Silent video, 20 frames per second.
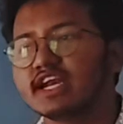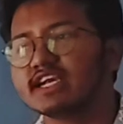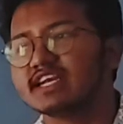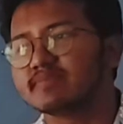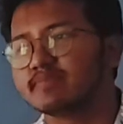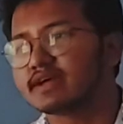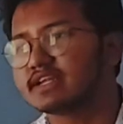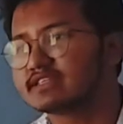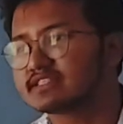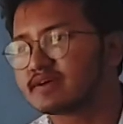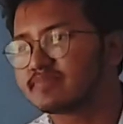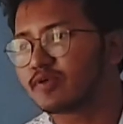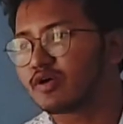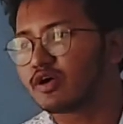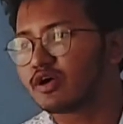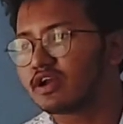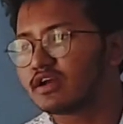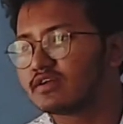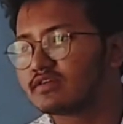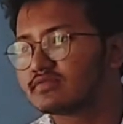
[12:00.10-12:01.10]
of rain depends
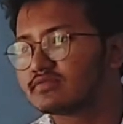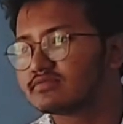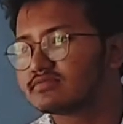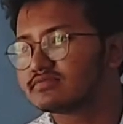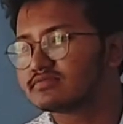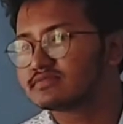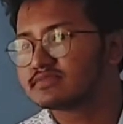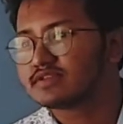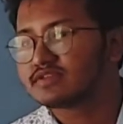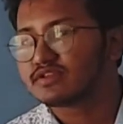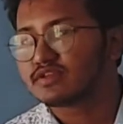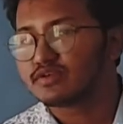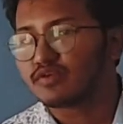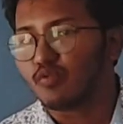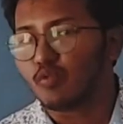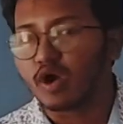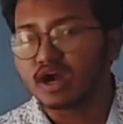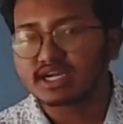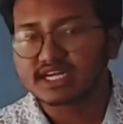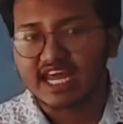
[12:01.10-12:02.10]
upon
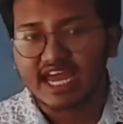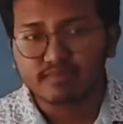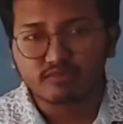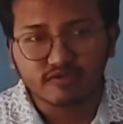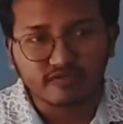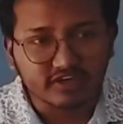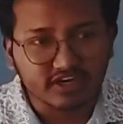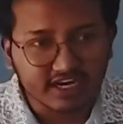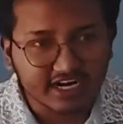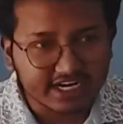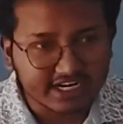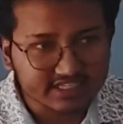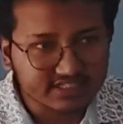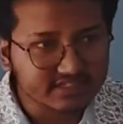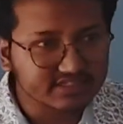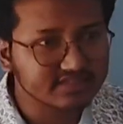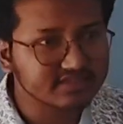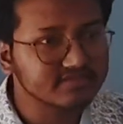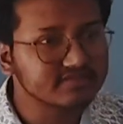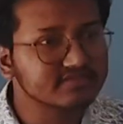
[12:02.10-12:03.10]
what time of year it
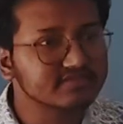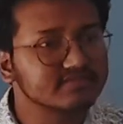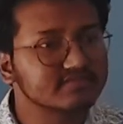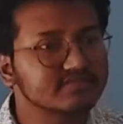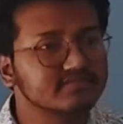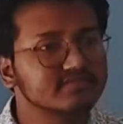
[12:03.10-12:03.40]
is?